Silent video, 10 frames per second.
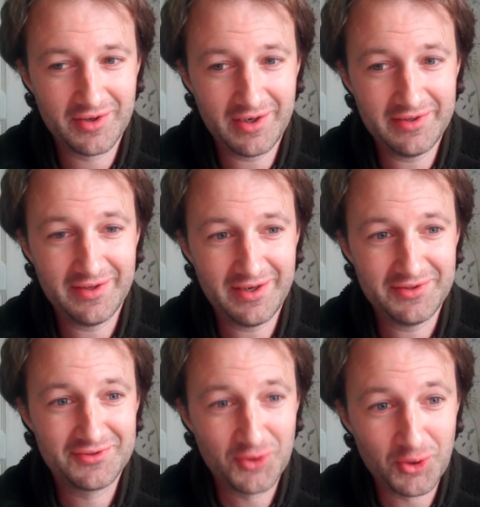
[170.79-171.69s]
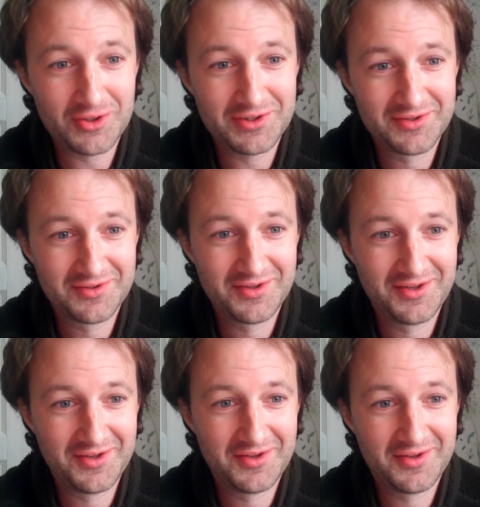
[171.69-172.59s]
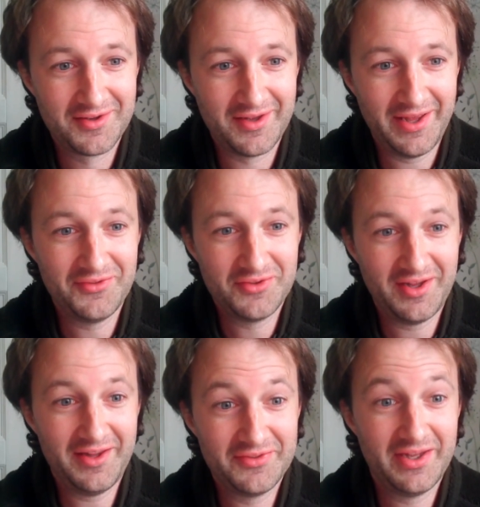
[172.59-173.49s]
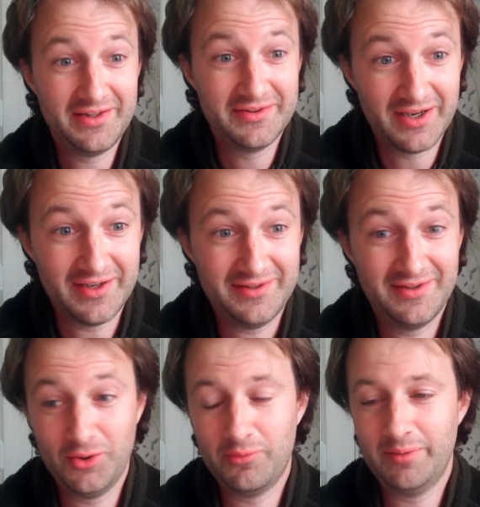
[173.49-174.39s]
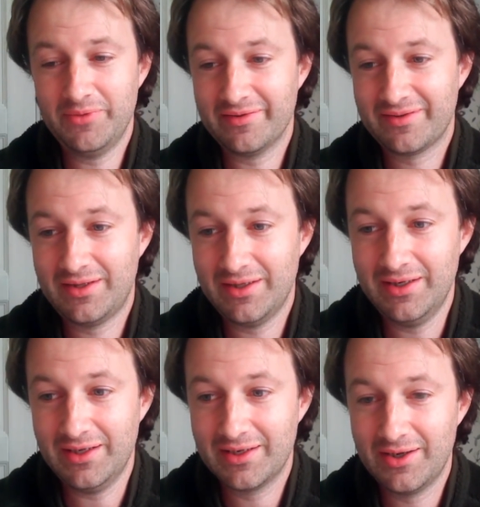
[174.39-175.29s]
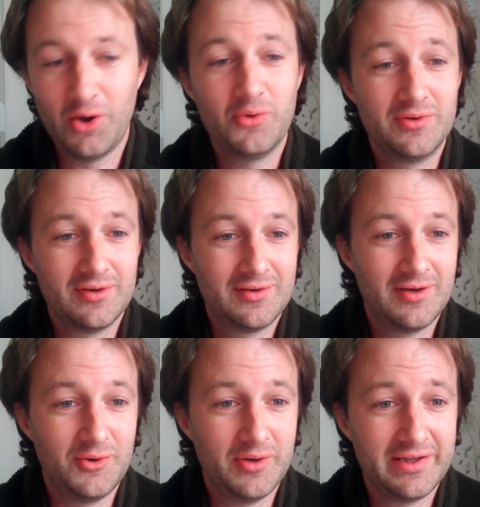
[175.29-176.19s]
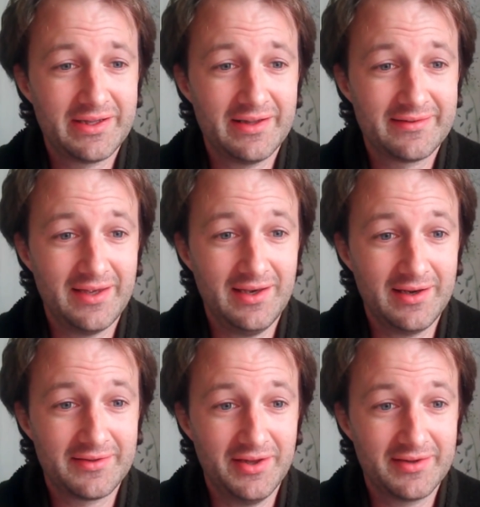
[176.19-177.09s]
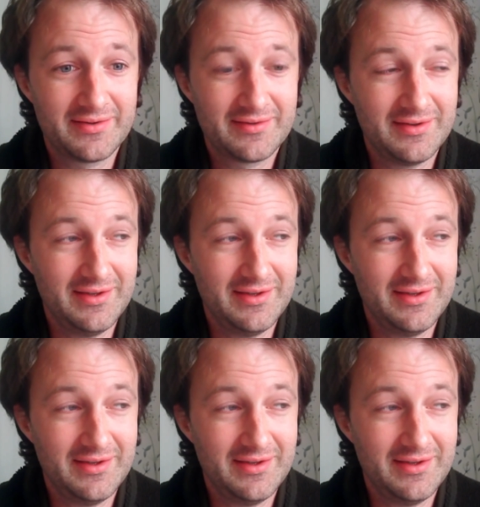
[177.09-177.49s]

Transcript: I, I saw and and they died. No, I'm just kidding. Oh, oh, I can't say like that.